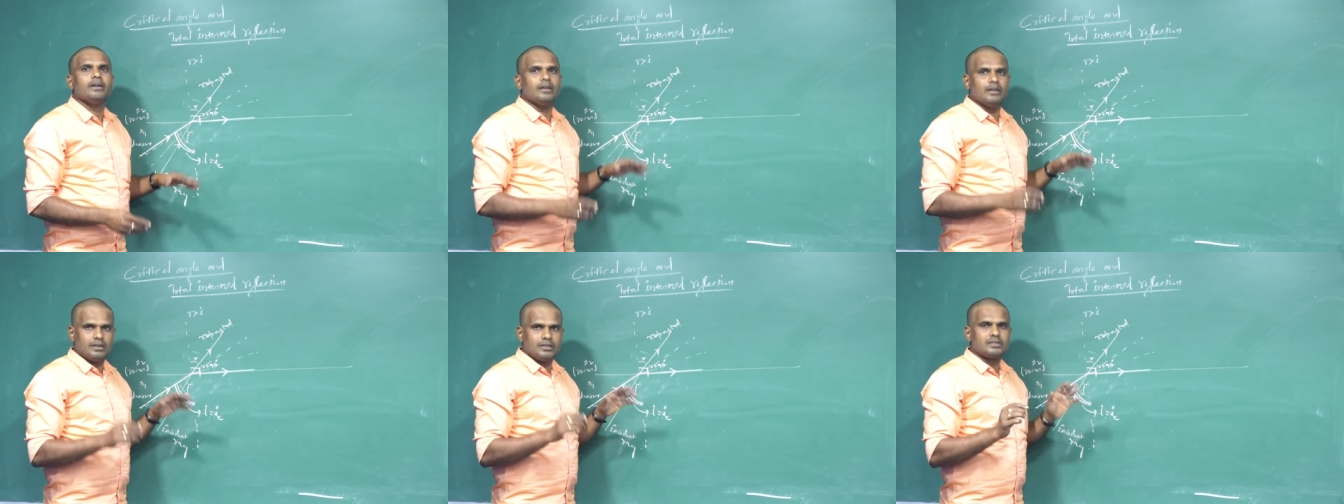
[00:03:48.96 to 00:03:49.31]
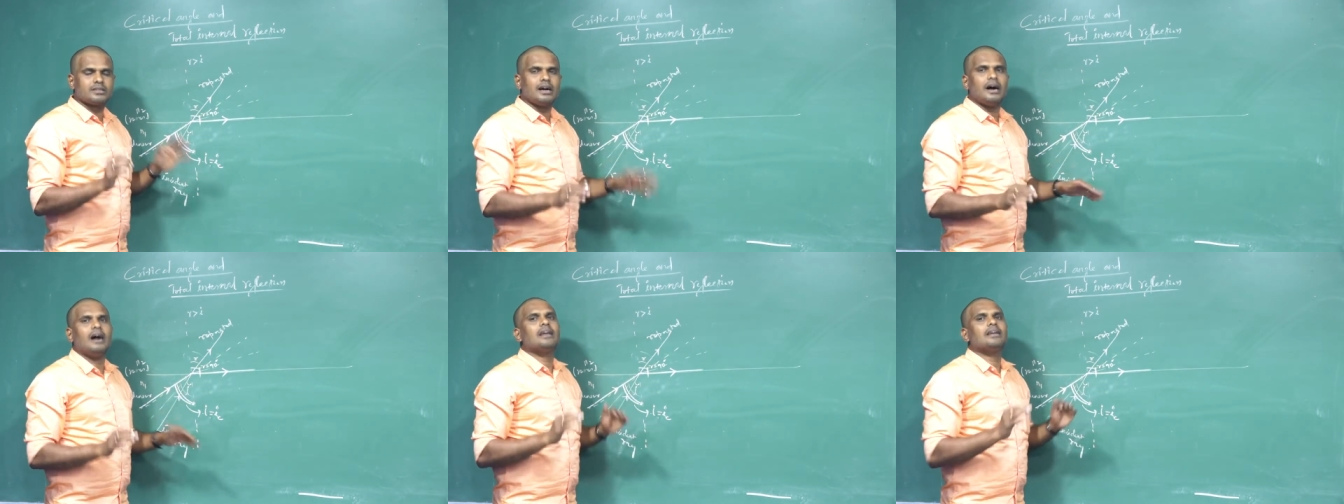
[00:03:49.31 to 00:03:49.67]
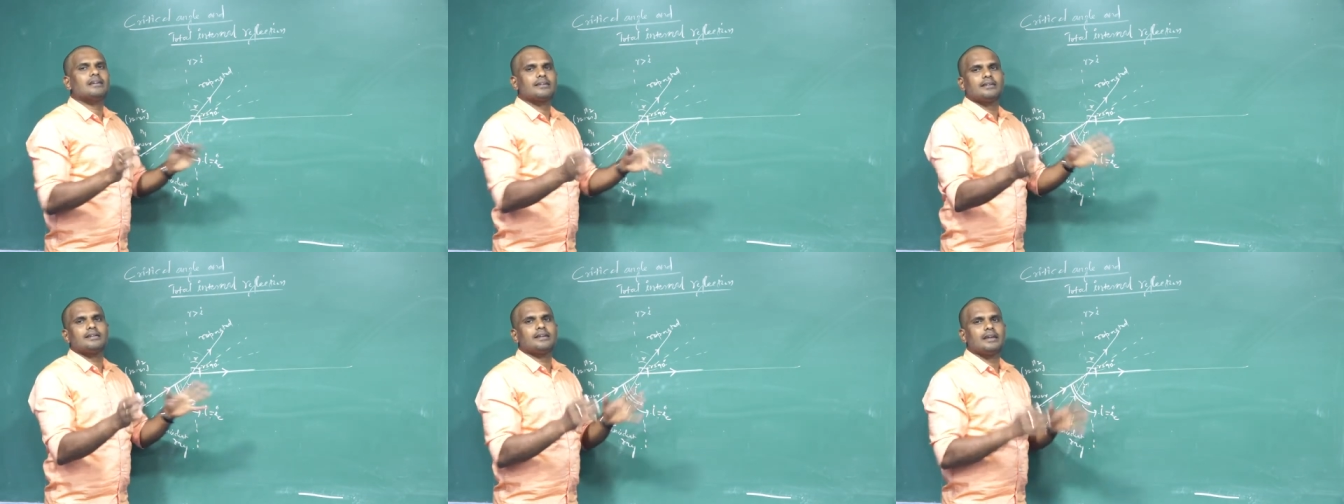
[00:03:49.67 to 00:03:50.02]
is called the
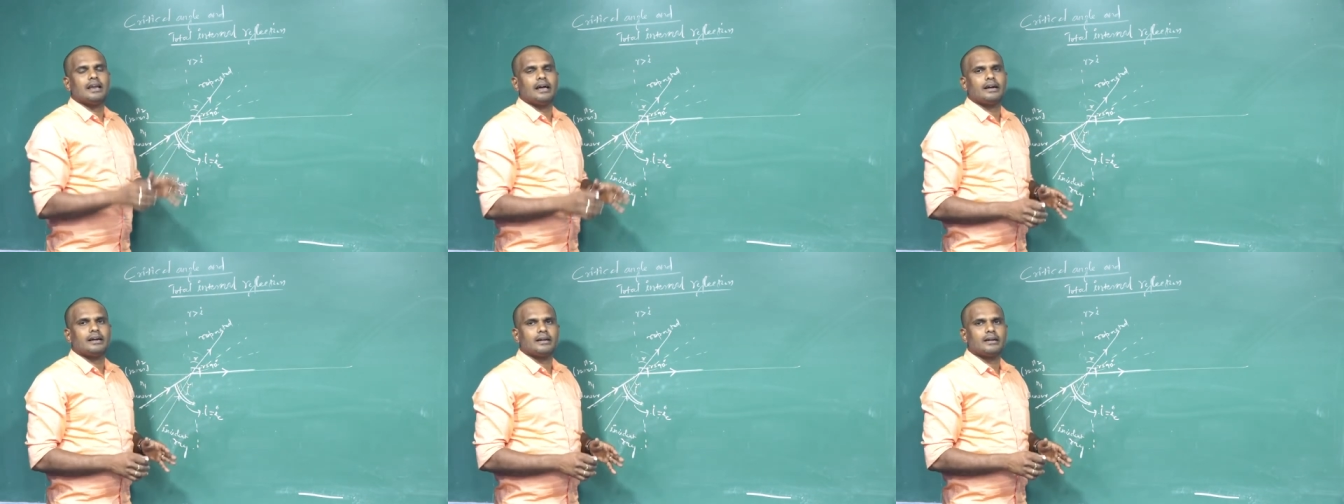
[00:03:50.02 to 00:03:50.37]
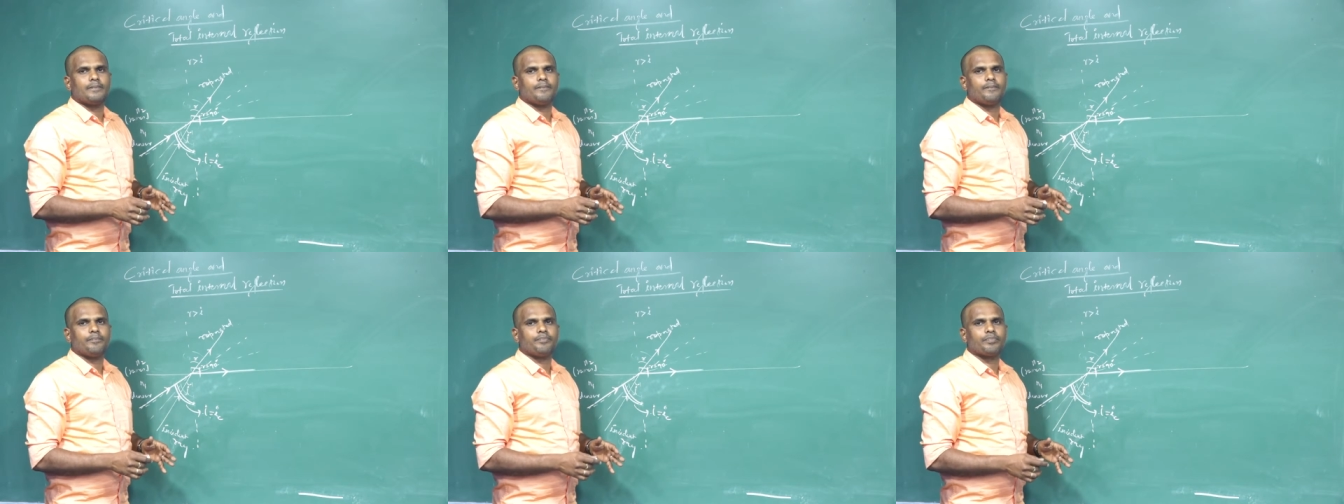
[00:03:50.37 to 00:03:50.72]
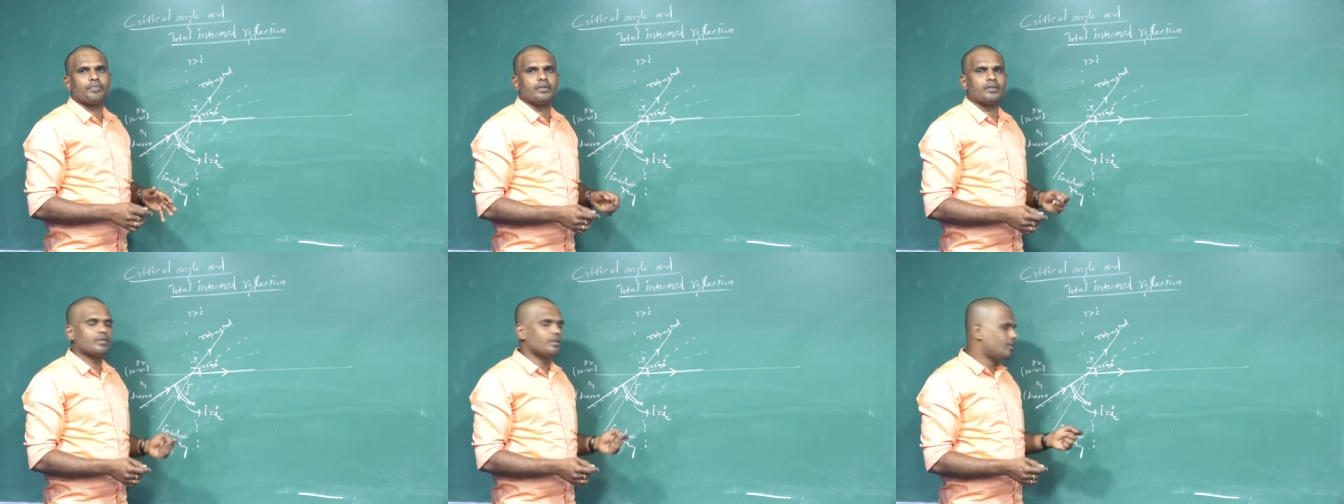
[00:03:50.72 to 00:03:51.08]
critical angle.
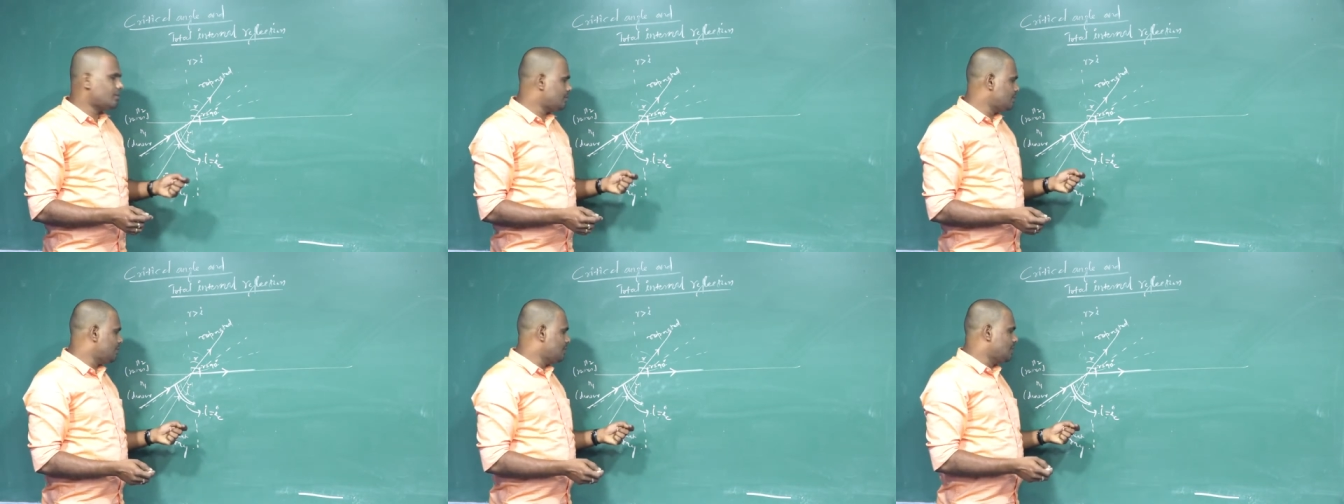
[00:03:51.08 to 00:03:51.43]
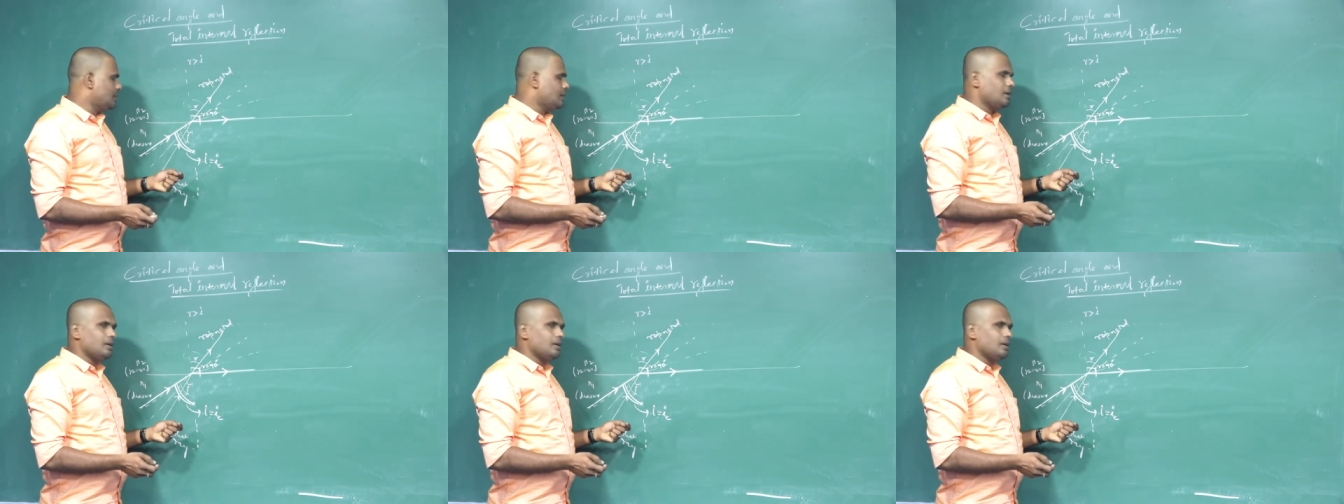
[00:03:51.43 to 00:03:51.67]
So,